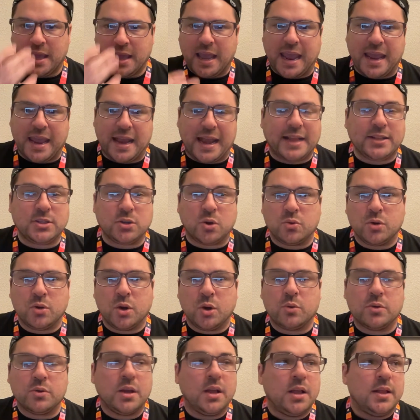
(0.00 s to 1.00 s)
And I don't
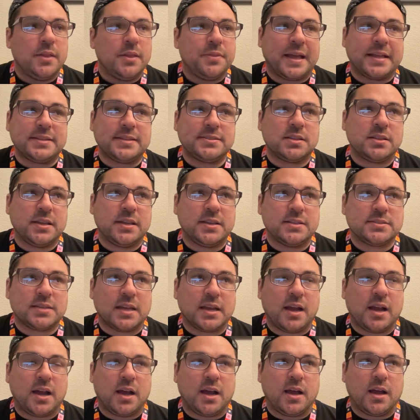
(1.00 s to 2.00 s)
know. That's the thing is,
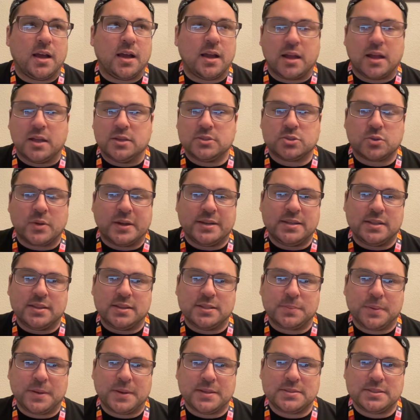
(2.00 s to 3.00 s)
so I did
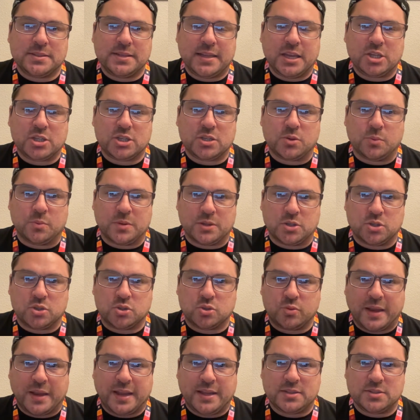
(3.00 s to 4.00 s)
this presentation, went
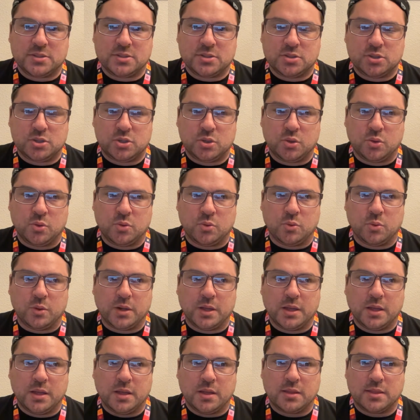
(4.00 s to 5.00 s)
straight to
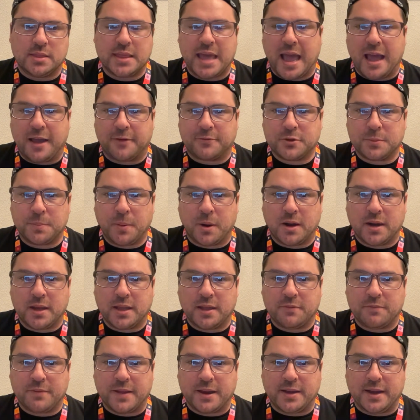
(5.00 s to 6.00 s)
the after party
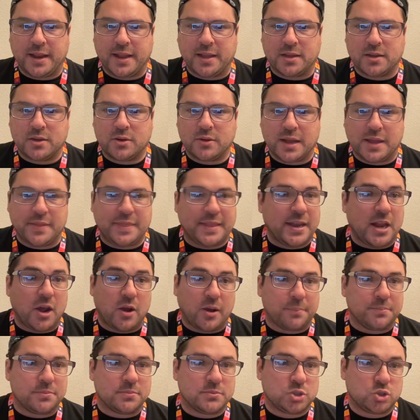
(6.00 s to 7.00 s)
at Fandango, and then now
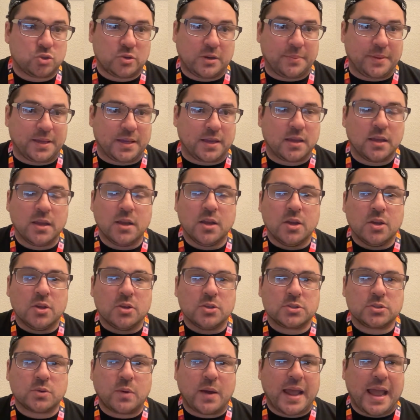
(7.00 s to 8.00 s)
I'm streaming.
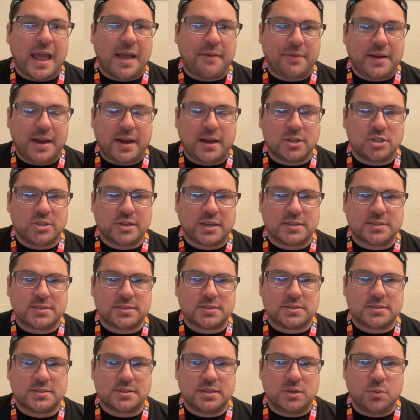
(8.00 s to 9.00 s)
So I haven't had a chance
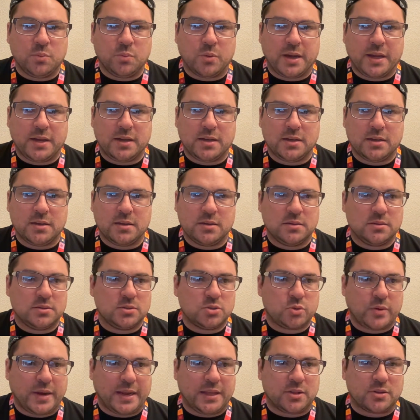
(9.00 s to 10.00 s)
to see what
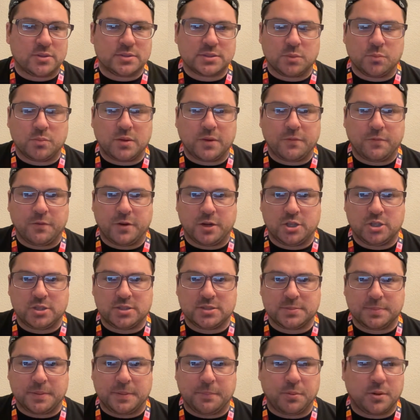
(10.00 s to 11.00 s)
trailers and what footage
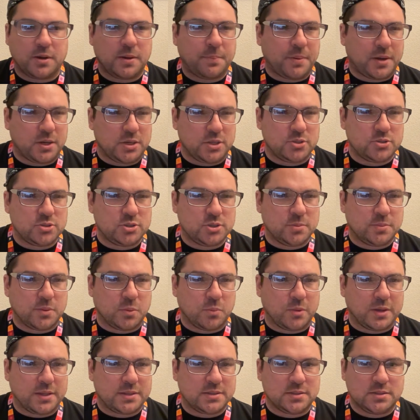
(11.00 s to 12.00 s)
has been put up on YouTube
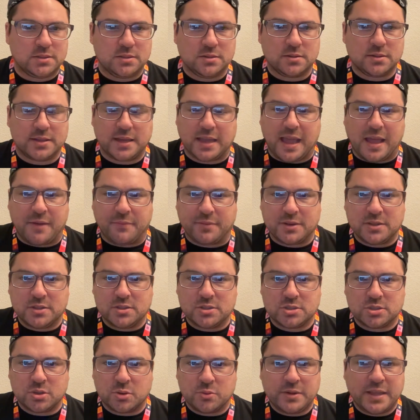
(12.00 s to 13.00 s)
and what they haven't
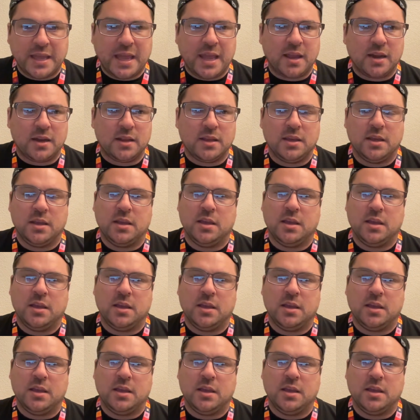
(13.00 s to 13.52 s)
shown yet.